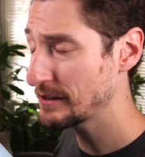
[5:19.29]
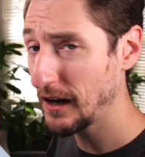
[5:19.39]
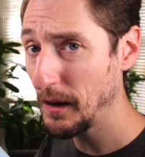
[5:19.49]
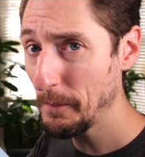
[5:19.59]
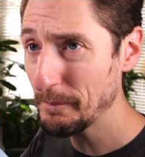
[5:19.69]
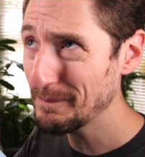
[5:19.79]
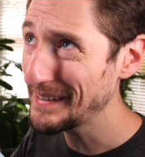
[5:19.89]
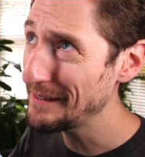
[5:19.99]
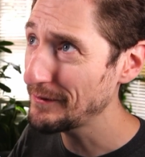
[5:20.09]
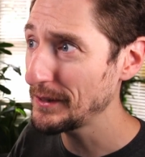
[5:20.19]
can't
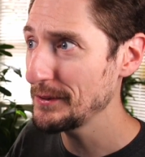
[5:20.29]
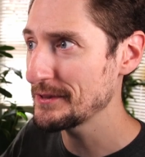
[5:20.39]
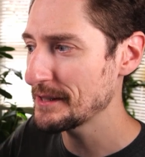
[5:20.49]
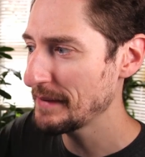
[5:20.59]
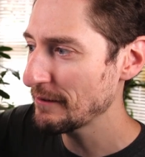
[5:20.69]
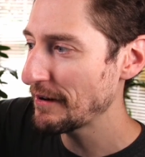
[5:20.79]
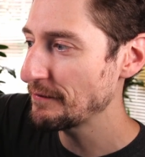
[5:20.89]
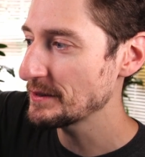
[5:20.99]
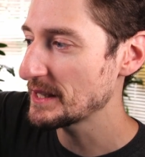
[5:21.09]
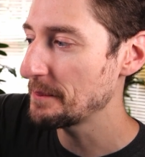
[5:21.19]
give clues that make
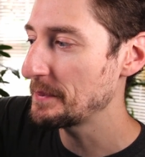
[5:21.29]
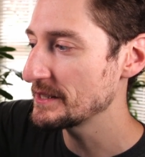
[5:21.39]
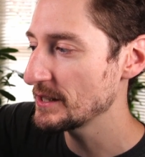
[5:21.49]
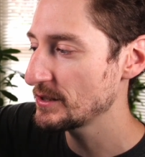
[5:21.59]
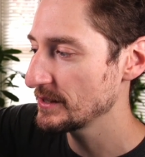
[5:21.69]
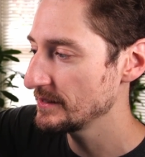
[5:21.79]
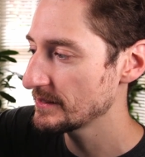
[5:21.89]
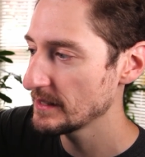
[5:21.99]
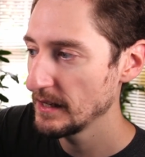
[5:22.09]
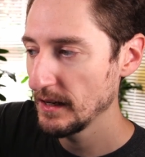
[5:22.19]
reference to the
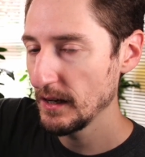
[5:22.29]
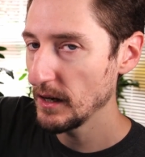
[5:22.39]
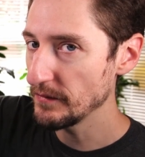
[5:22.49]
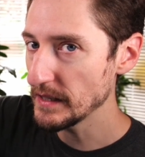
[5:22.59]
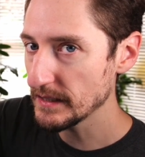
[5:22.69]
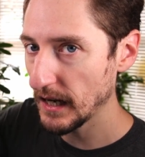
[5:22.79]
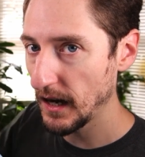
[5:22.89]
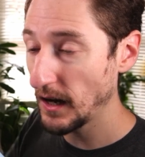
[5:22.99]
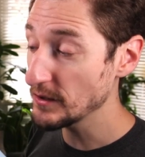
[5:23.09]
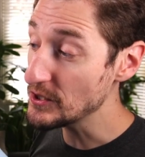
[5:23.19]
positions of these
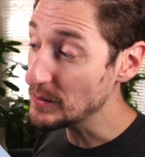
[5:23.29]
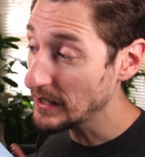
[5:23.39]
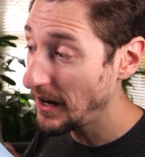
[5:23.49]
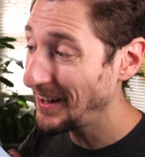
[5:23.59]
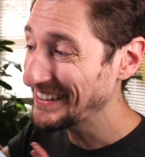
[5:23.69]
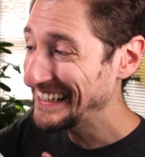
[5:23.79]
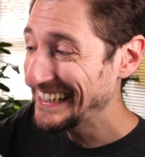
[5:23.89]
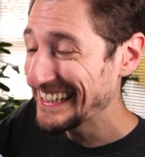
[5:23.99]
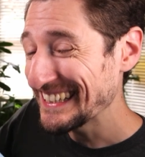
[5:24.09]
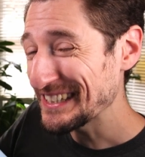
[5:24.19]
cards, you can't
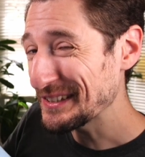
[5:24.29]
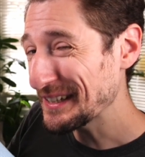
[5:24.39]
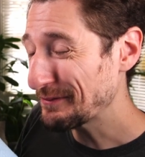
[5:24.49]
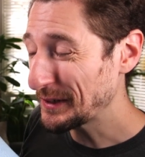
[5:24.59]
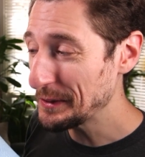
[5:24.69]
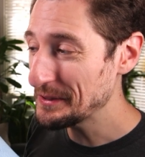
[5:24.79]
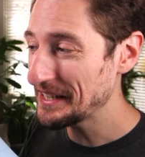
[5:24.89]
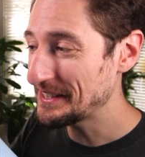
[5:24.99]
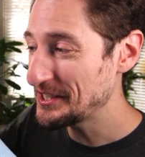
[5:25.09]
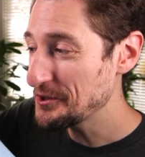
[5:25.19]
give clues
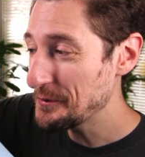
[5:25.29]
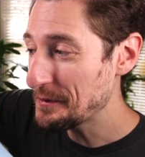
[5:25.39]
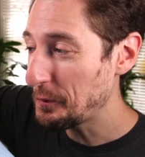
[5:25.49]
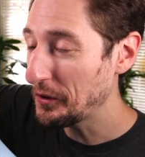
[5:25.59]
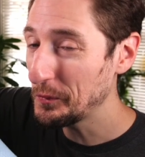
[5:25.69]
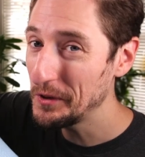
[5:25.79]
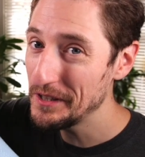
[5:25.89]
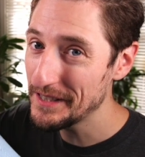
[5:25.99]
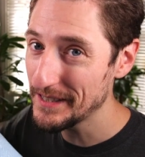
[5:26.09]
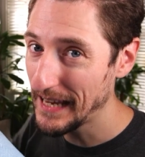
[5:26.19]
that are to do with what the
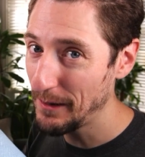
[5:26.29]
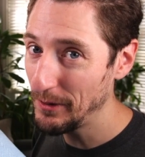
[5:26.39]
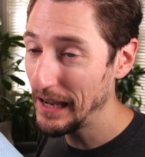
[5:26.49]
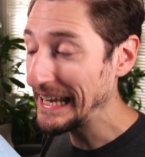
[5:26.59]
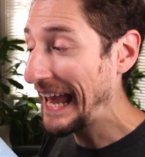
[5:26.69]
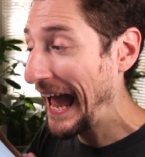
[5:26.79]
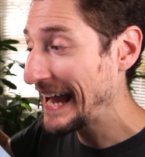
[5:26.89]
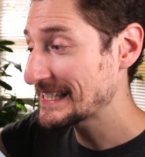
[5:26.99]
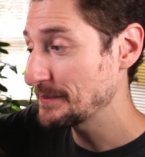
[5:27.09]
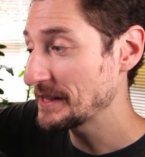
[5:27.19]
words sound like, it
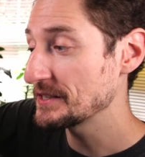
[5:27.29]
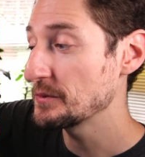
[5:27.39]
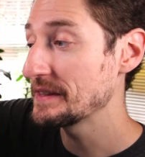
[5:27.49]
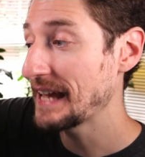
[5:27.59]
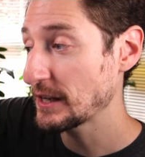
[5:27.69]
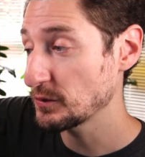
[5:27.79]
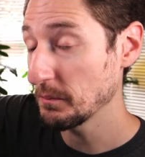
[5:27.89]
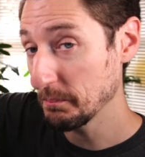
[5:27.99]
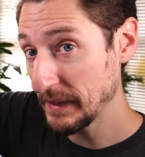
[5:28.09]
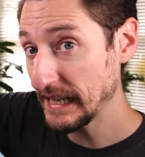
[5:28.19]
has to be to do with the actual
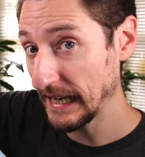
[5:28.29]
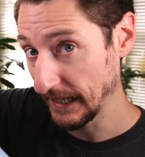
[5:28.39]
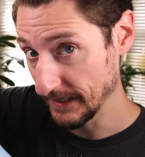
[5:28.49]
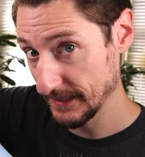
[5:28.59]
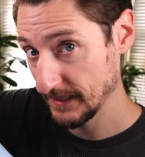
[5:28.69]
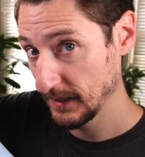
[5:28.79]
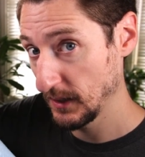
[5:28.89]
meanings